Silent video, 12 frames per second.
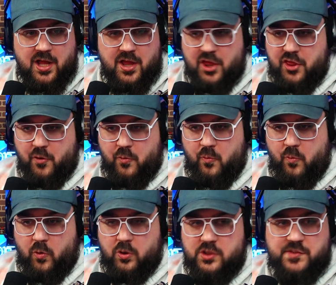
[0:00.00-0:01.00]
The
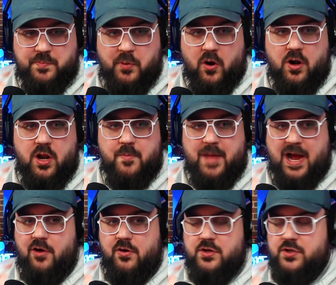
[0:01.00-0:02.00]
worst part
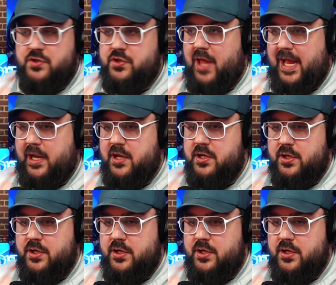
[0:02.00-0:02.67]
about like